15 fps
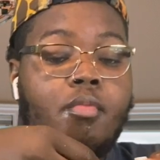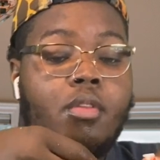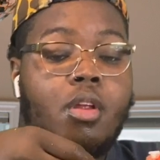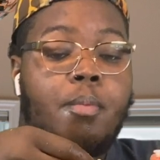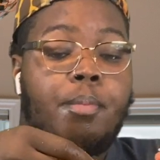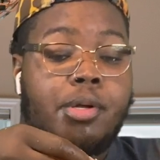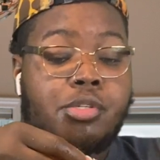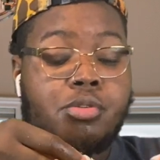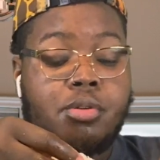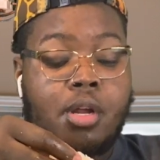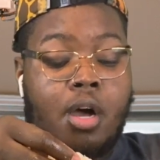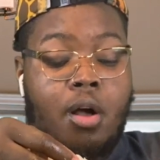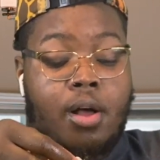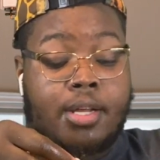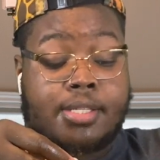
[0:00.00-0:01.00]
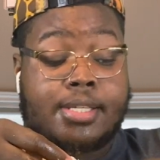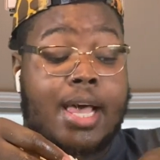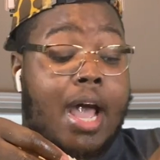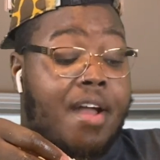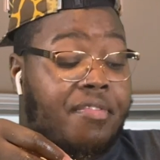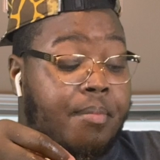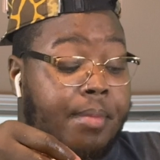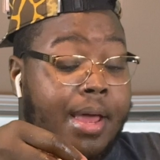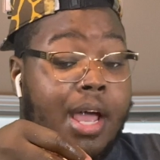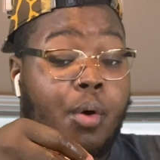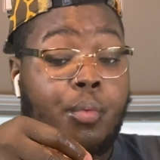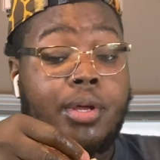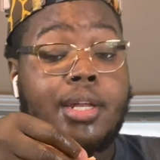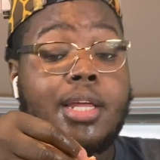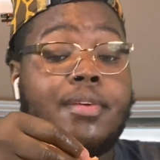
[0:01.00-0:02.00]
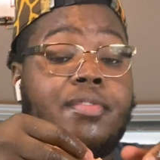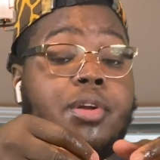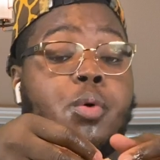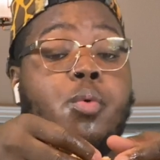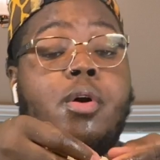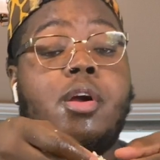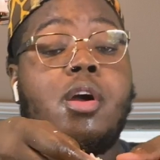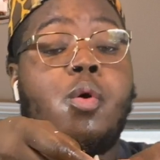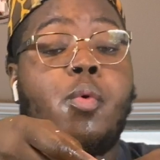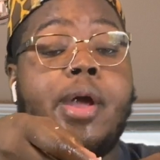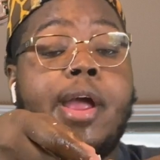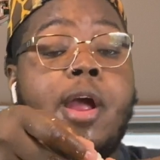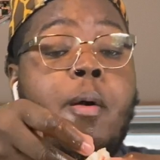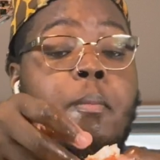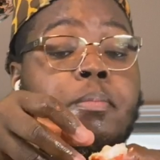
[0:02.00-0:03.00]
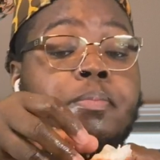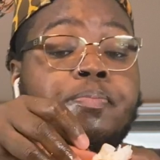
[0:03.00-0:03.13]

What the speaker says: But you know, aside from that, we live in a world where